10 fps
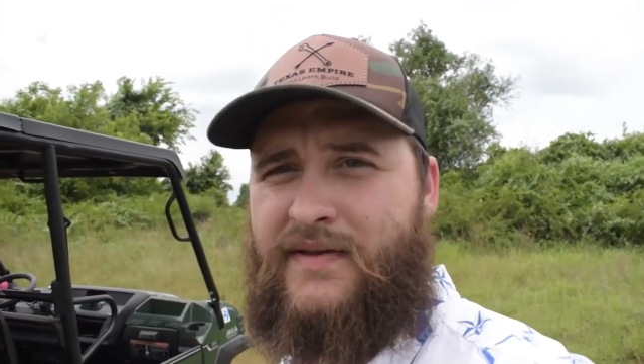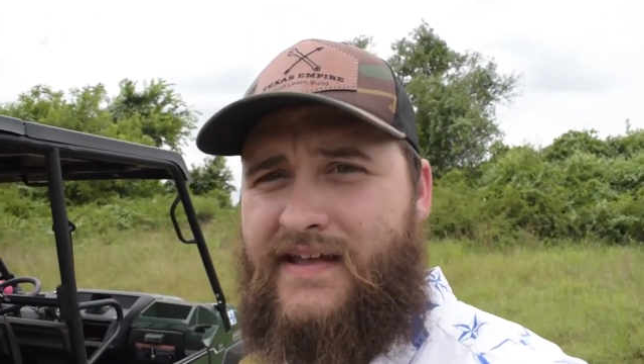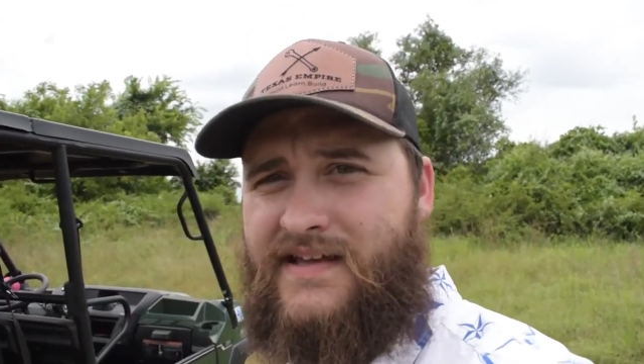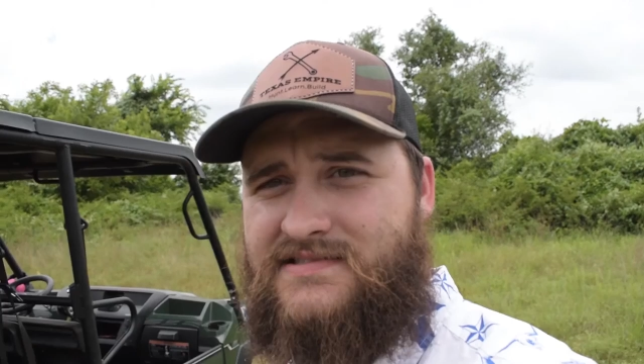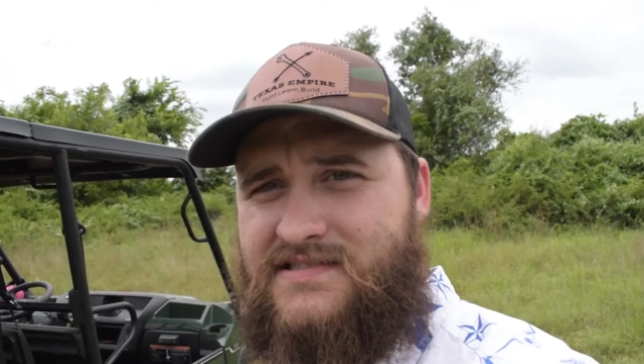
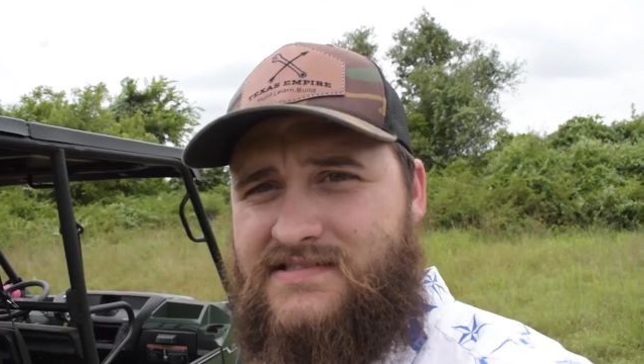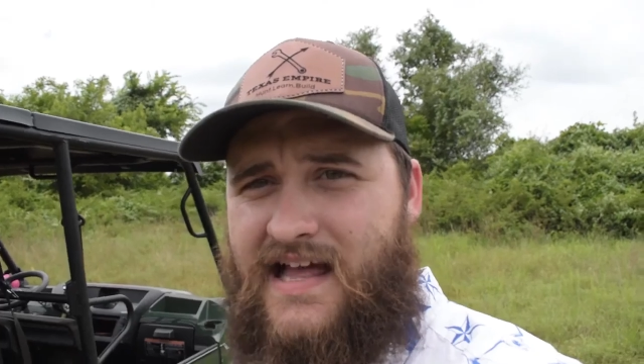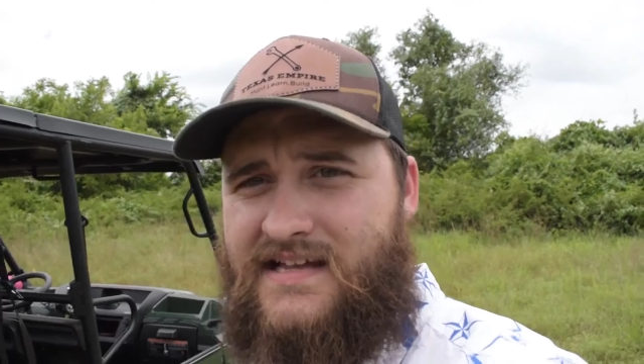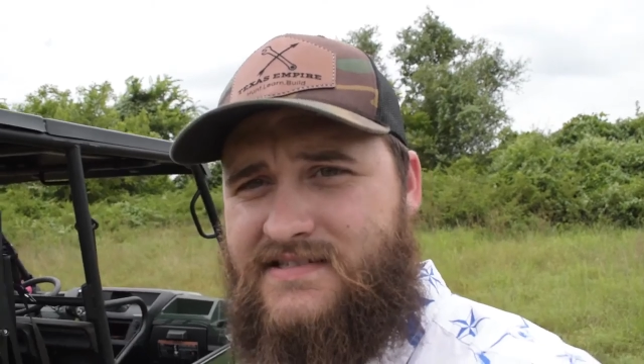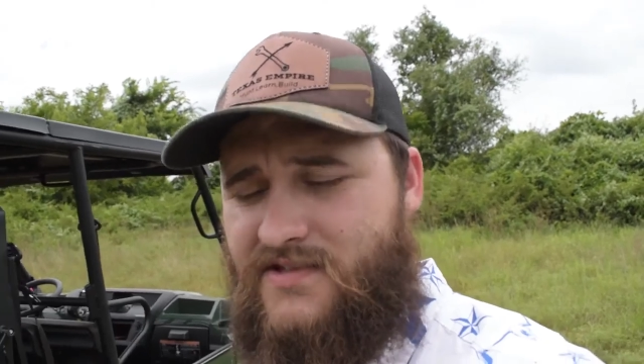pigs this
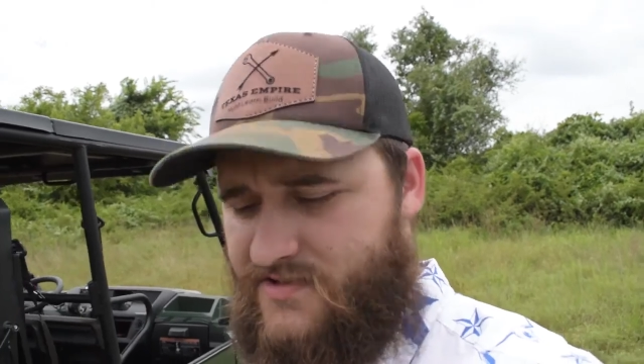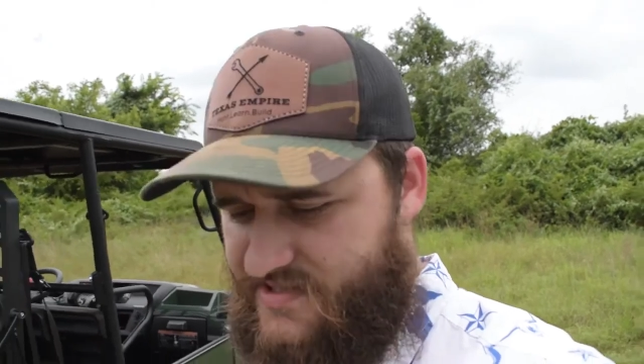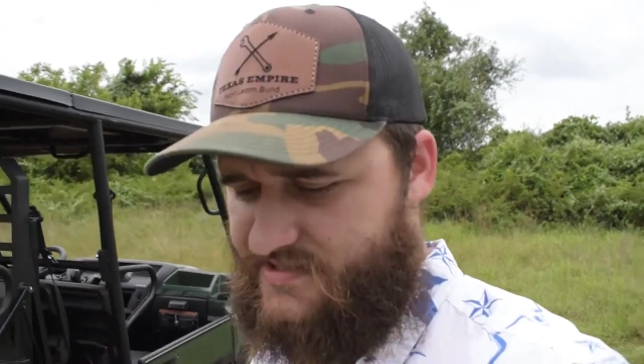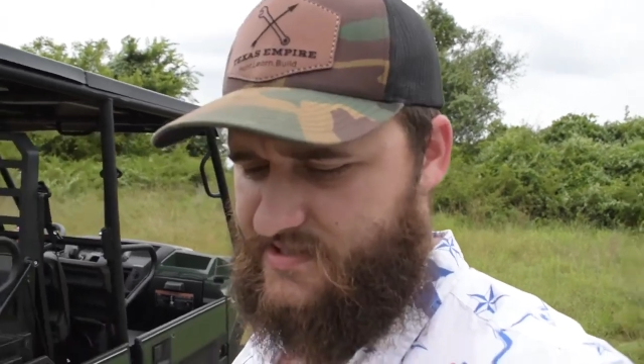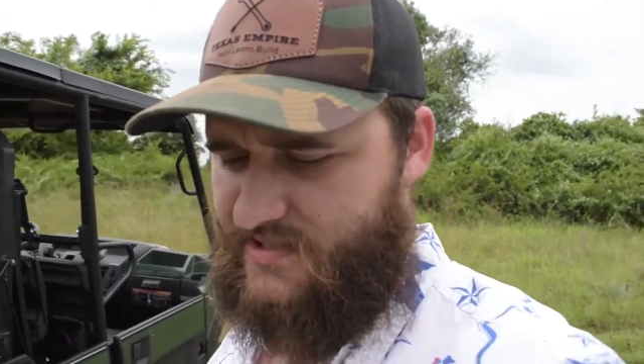last deer
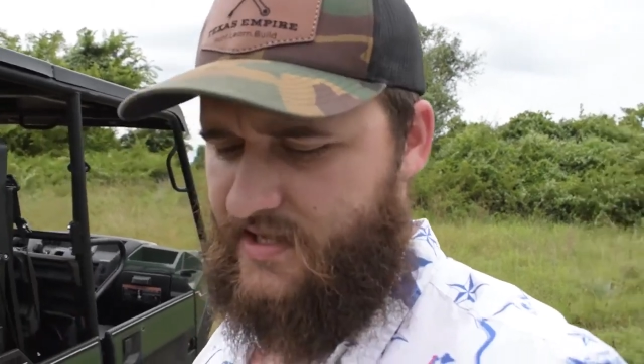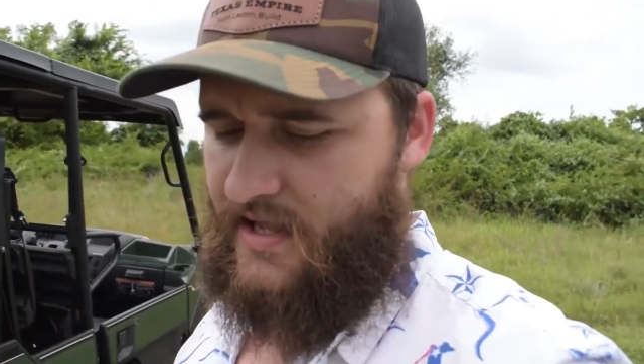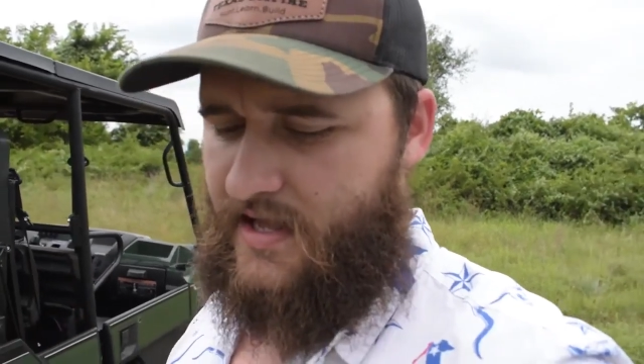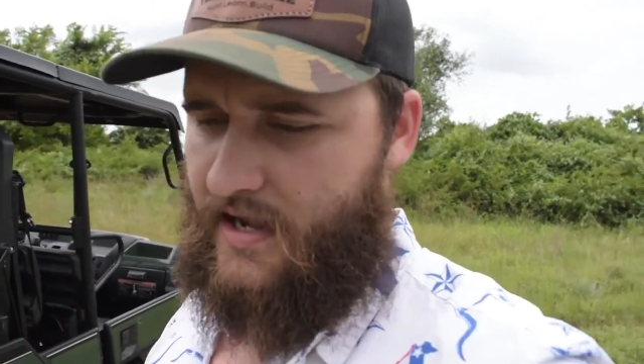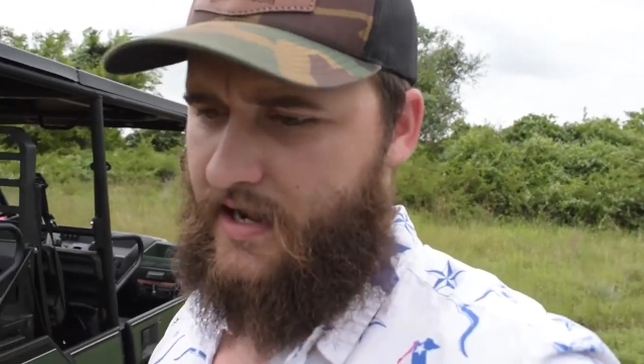season.
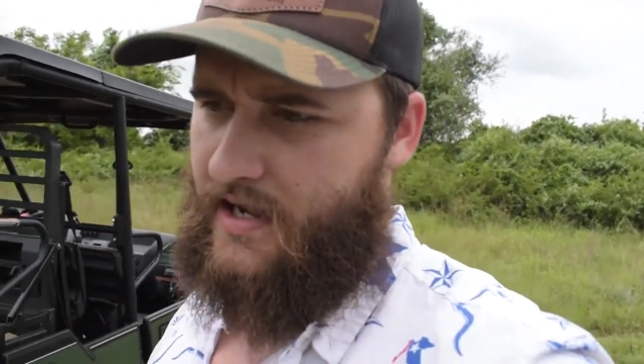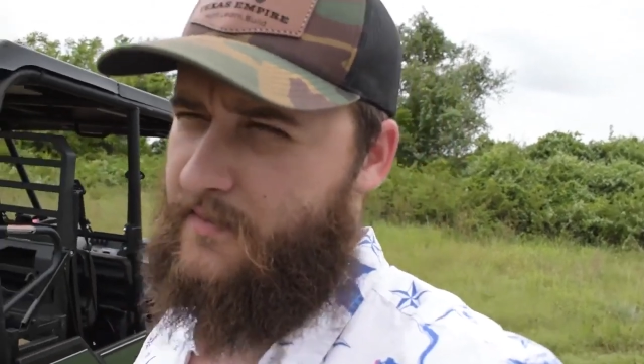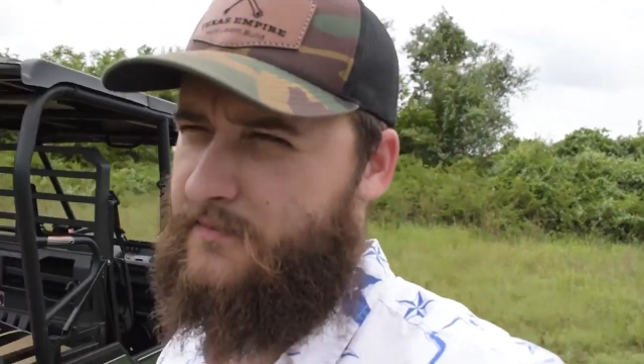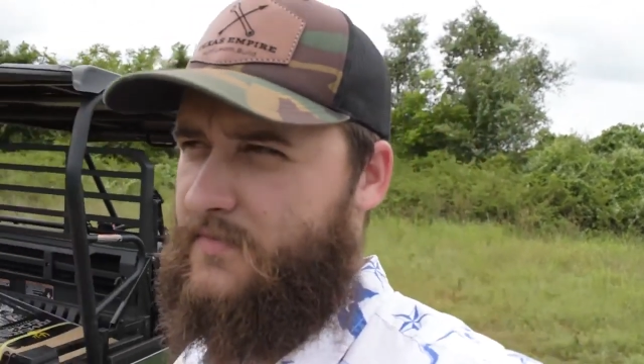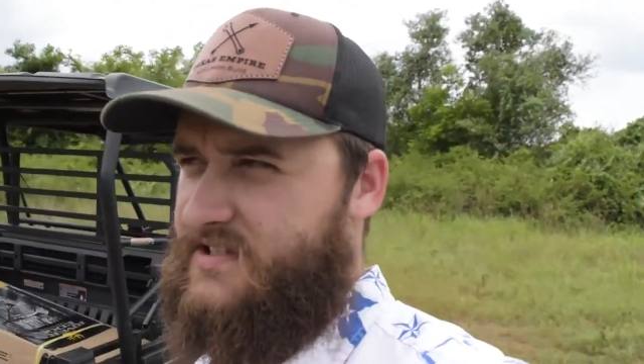
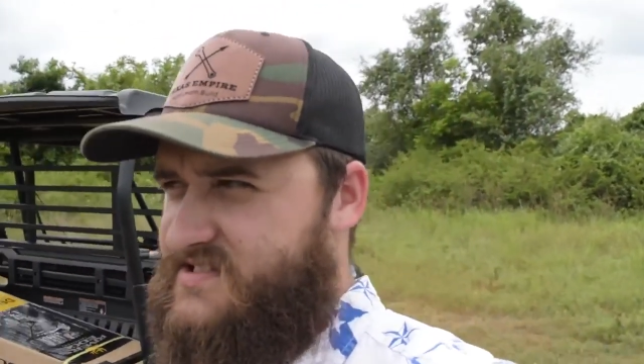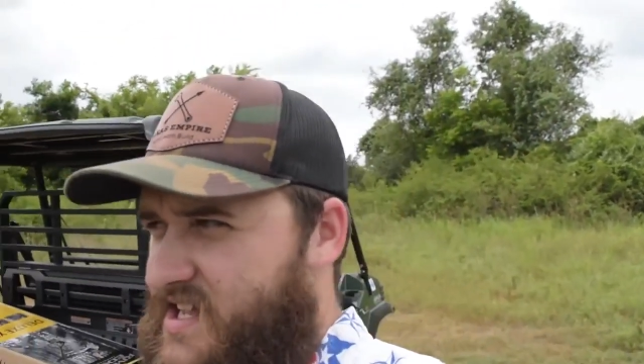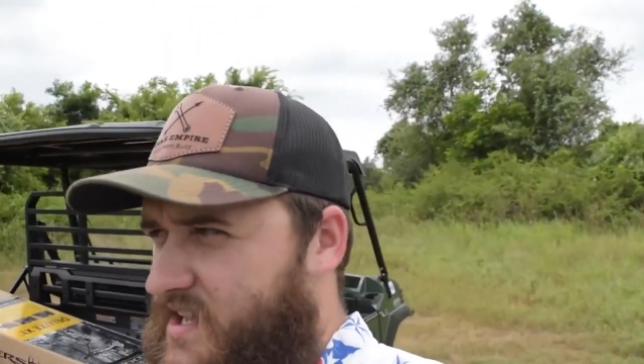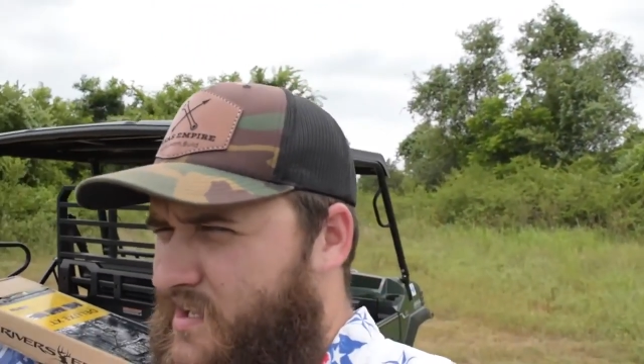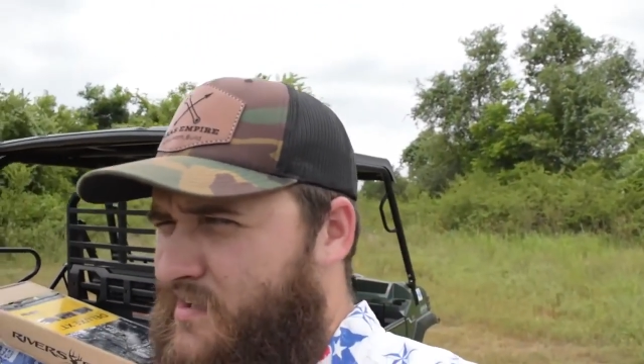Let's
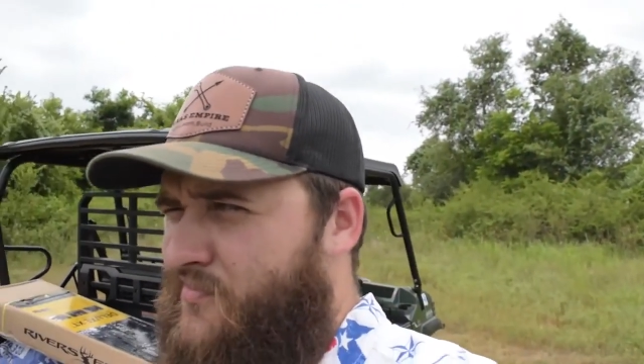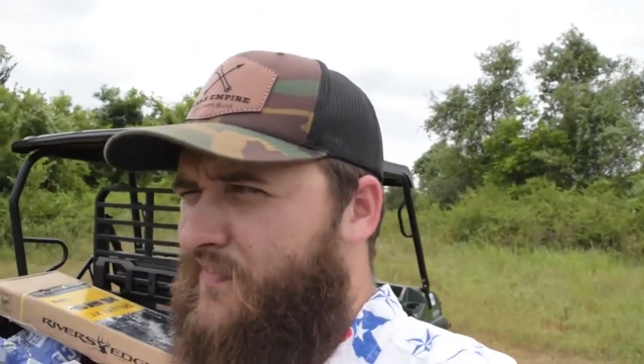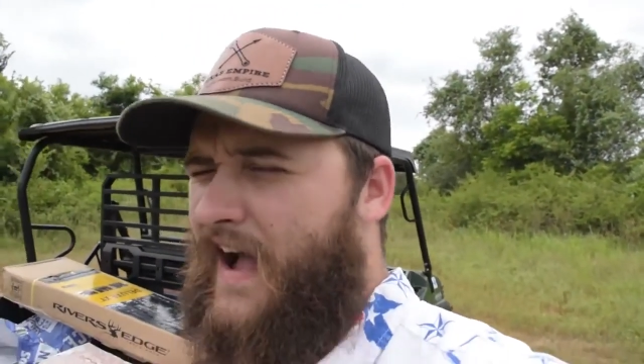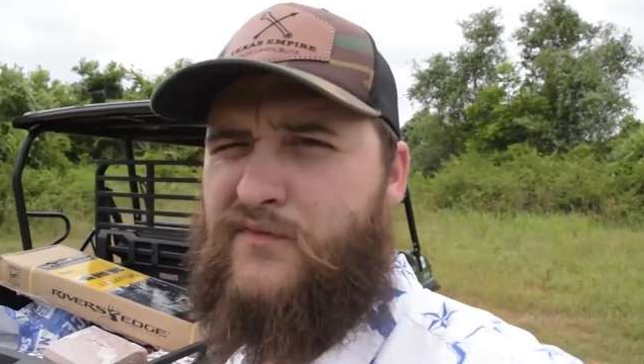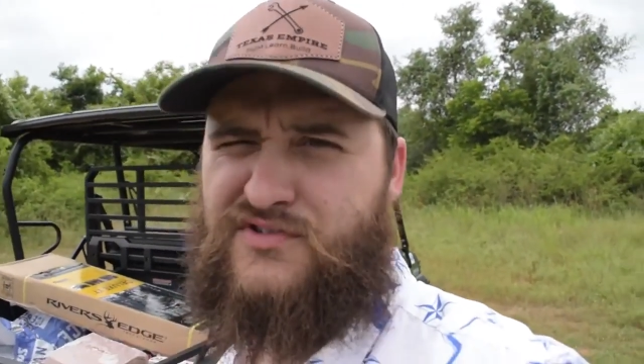say
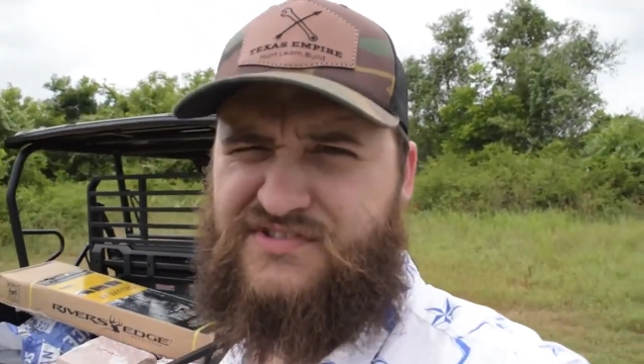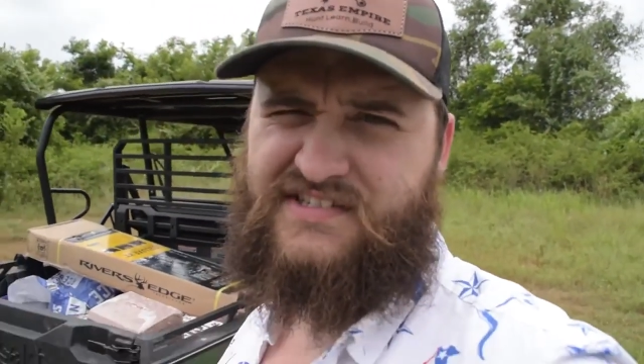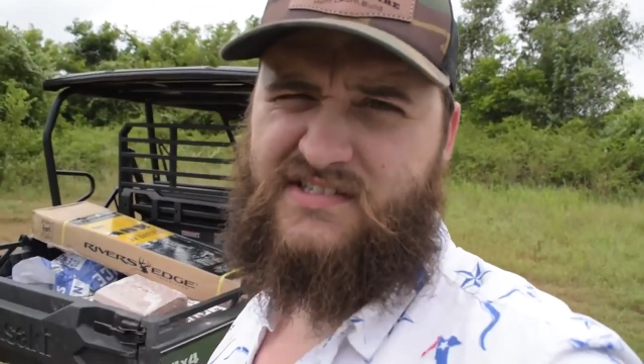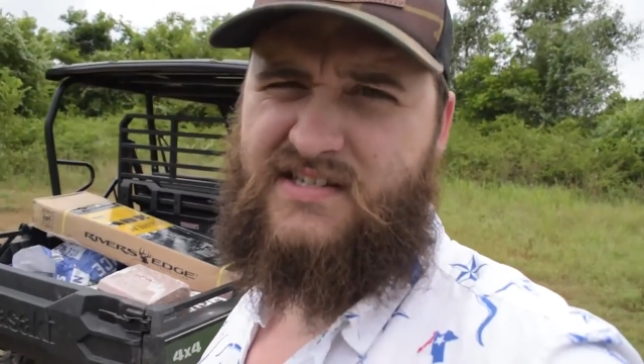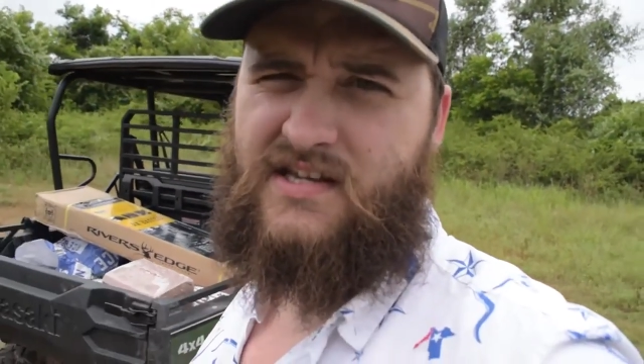5 or
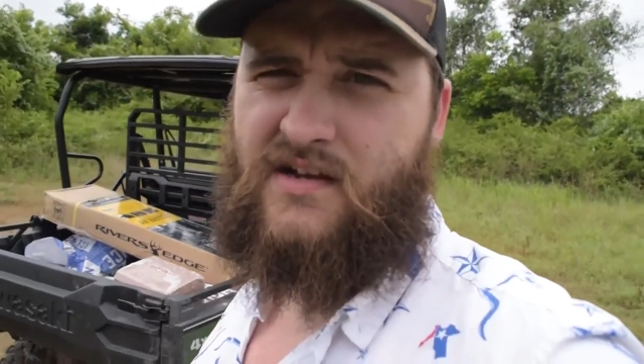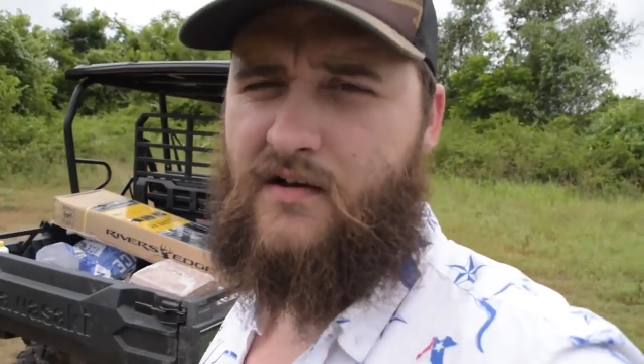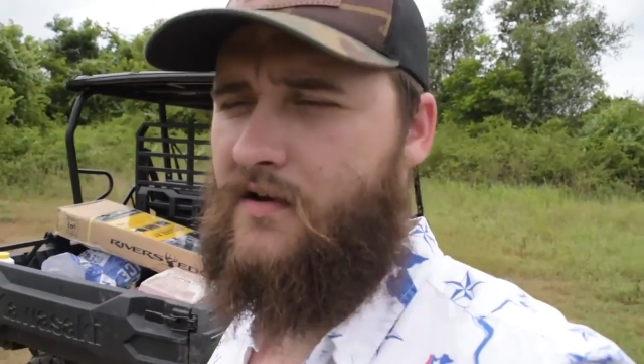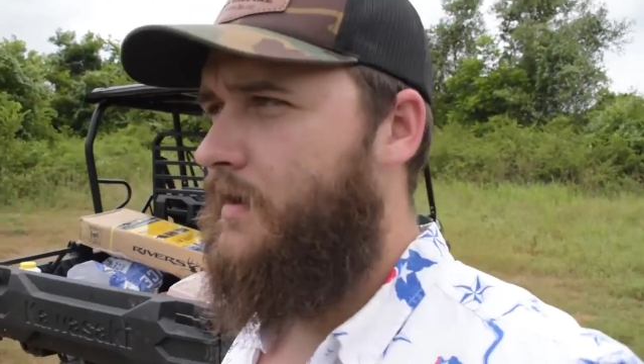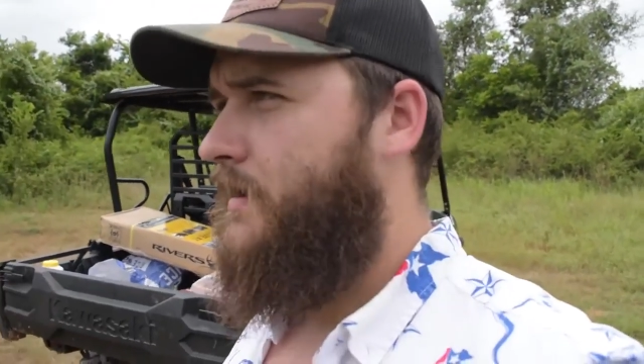6 deer,